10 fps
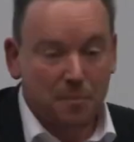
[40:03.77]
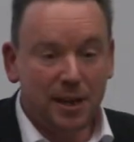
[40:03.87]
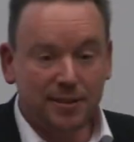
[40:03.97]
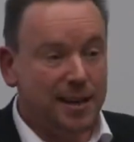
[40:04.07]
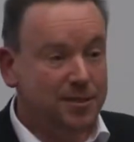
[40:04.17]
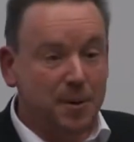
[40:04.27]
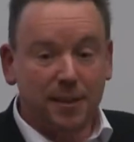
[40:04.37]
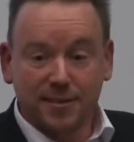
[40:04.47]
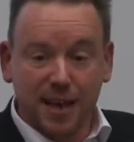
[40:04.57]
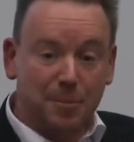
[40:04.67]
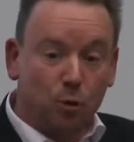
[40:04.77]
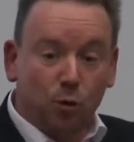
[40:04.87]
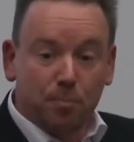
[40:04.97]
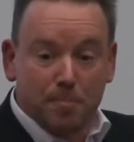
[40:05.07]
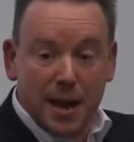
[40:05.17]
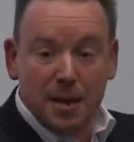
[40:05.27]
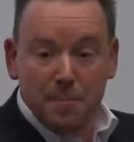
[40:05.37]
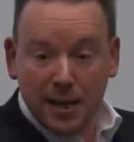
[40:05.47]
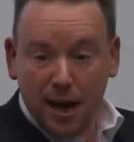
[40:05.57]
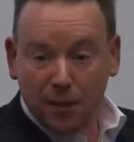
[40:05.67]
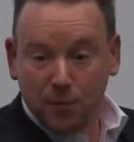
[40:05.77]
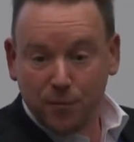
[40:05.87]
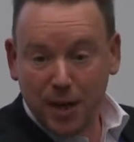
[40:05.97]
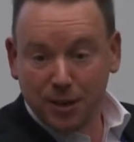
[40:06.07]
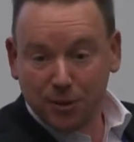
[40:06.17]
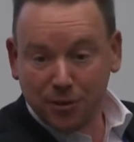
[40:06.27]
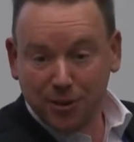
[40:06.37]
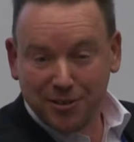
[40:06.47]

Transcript: But it's, it's a bit the same in all many, many other fields.